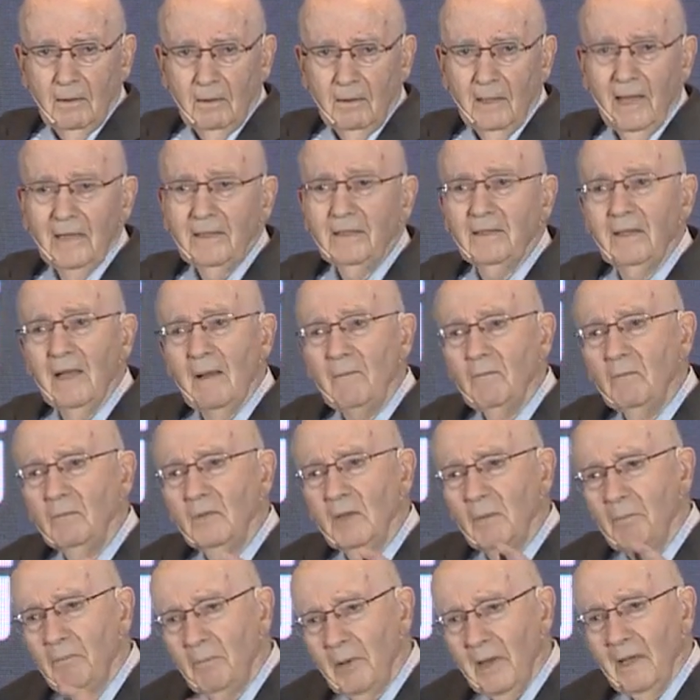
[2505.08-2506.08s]
Let them
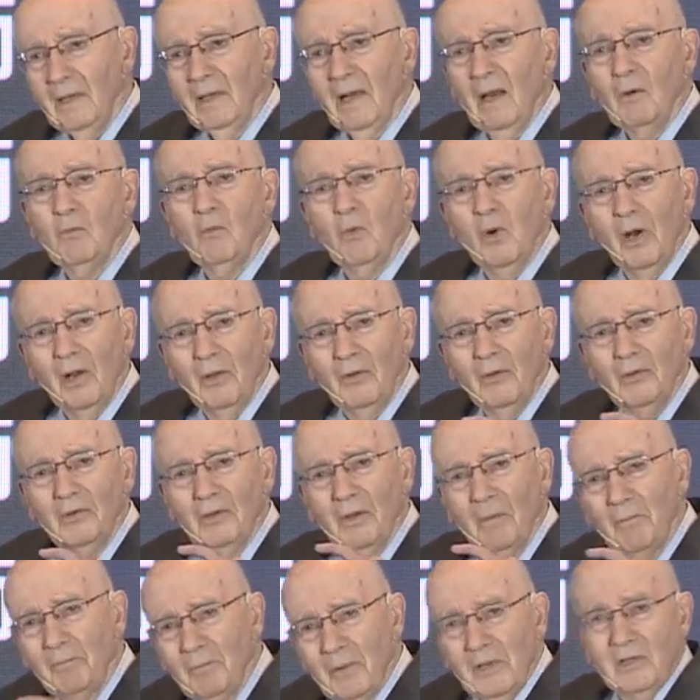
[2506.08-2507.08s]
depend on whether
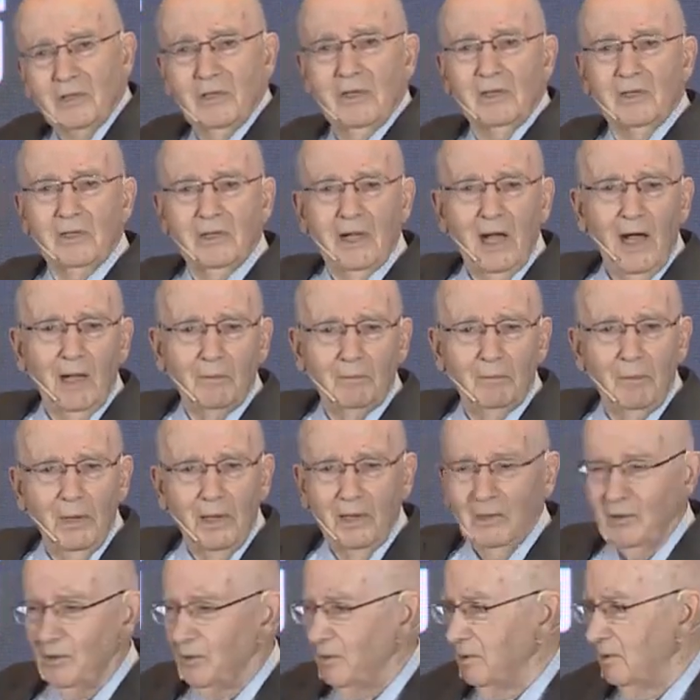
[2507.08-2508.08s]
the business got
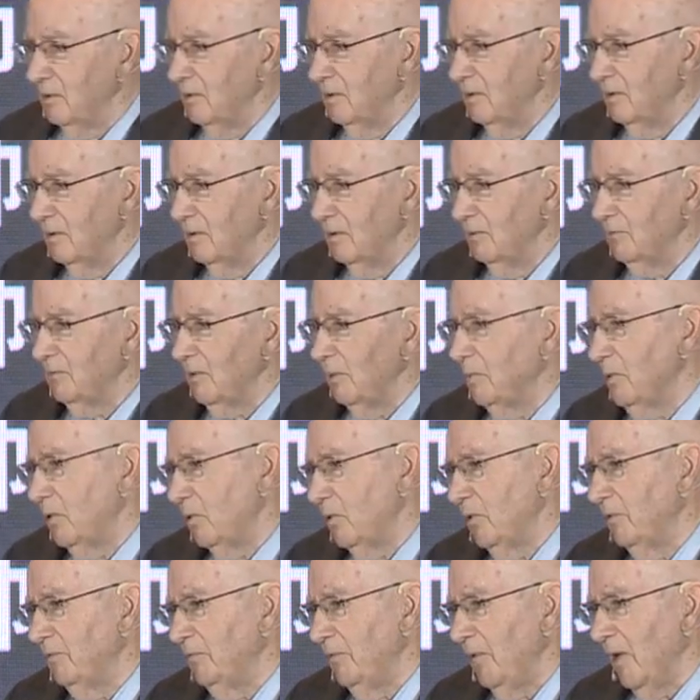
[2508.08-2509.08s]
better from
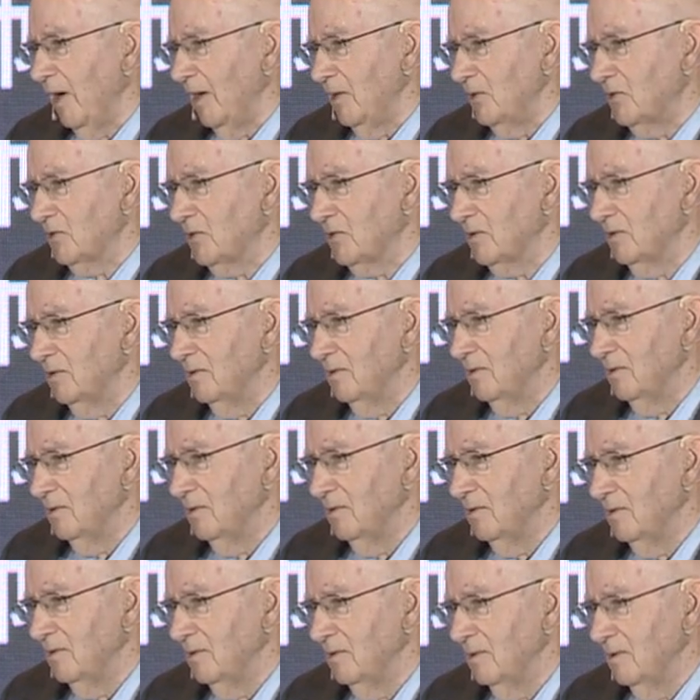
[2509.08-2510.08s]
their advice.
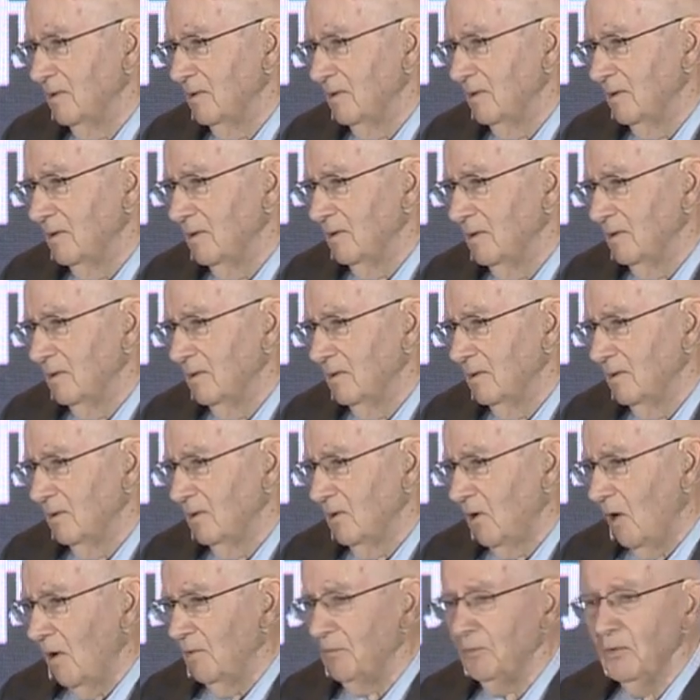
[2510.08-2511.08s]

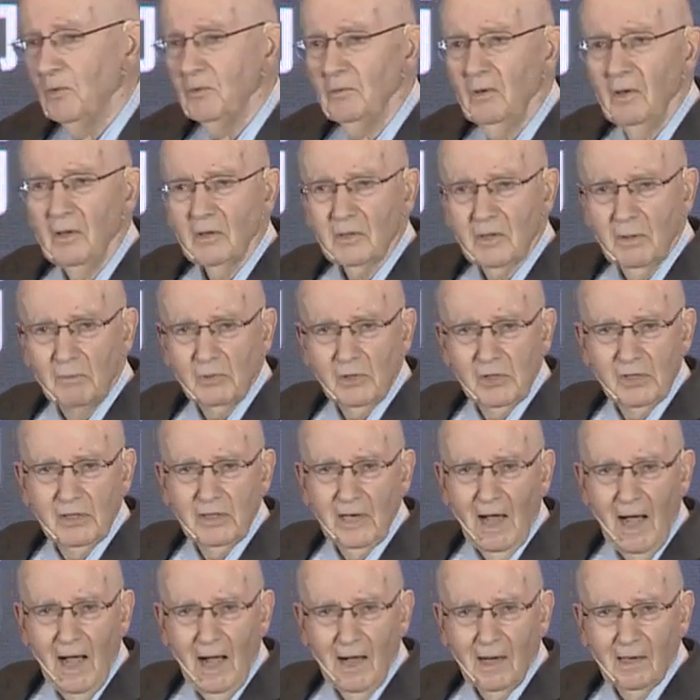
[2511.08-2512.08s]
Offer some
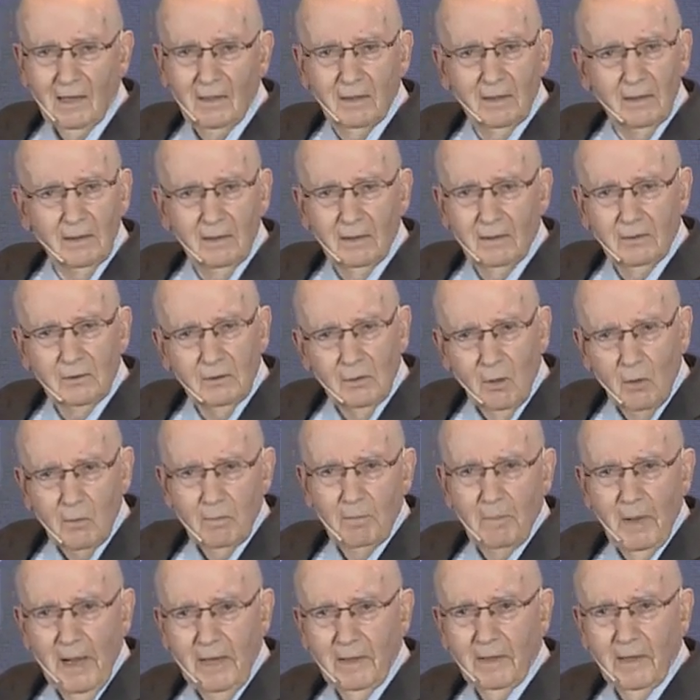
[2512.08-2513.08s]
stock,
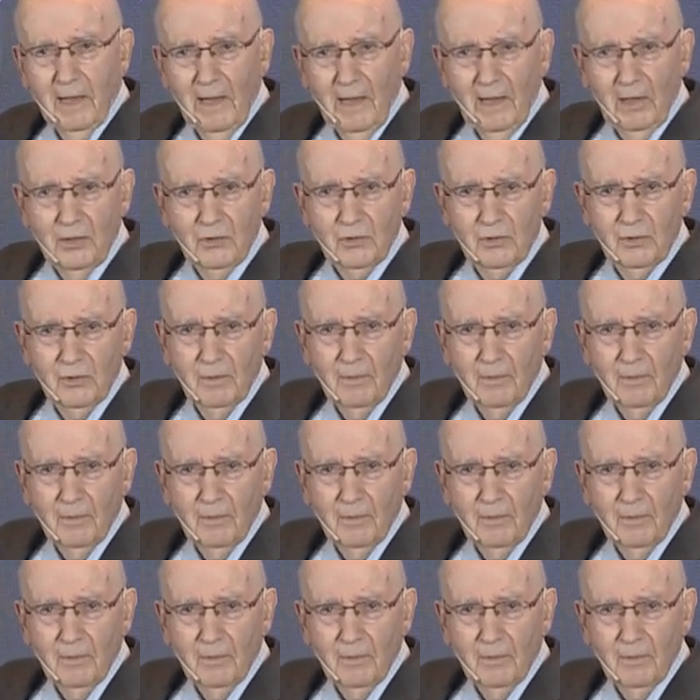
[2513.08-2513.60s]
don't pay cash.